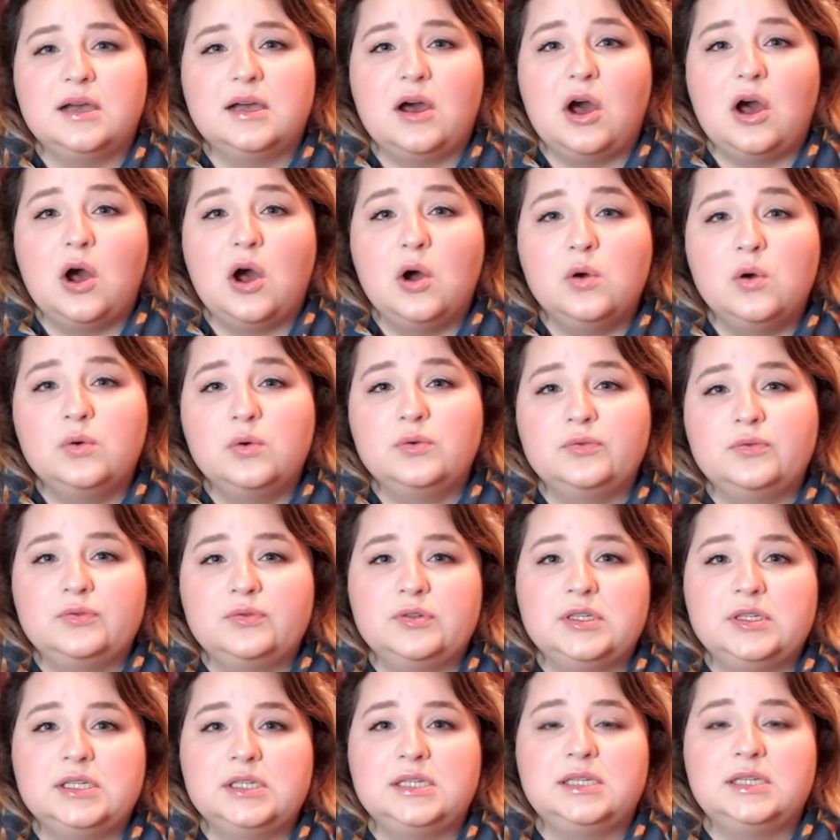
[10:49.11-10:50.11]

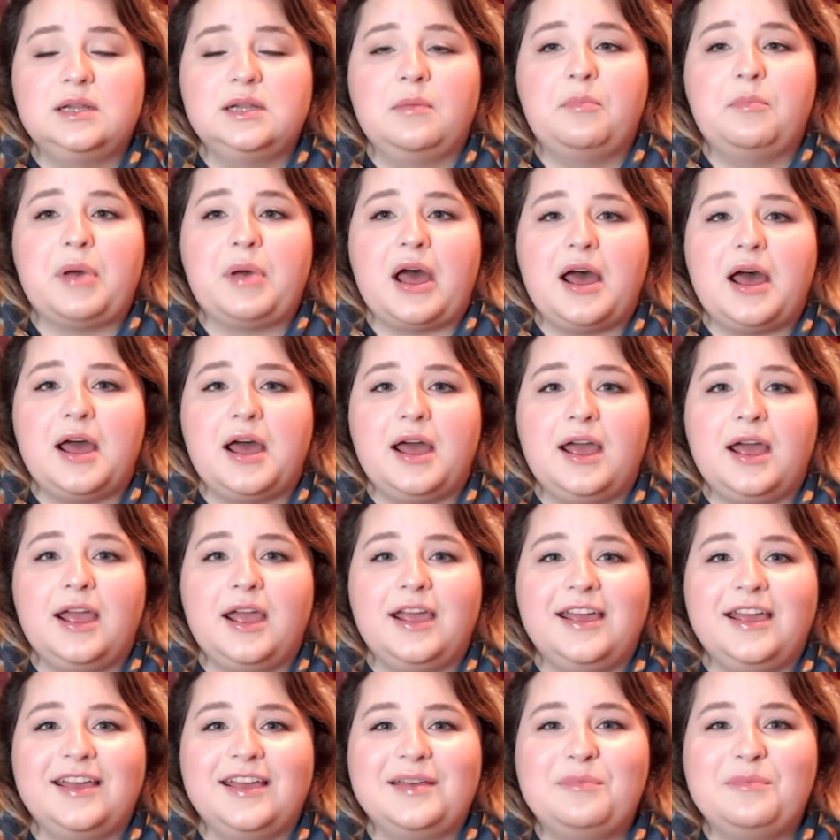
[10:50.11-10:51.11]
owned
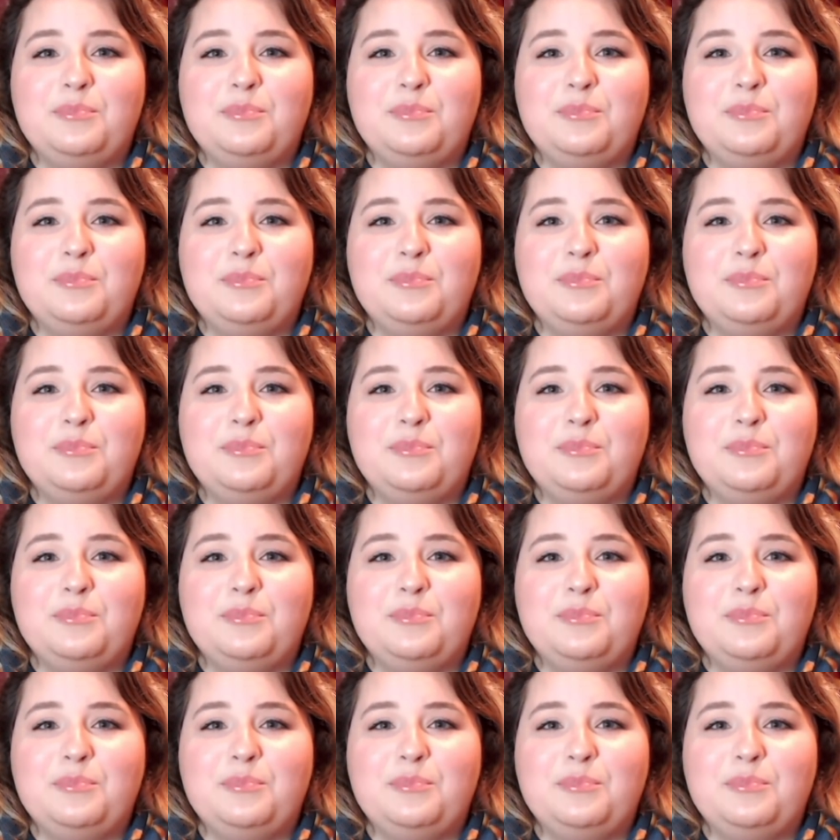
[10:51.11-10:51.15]
by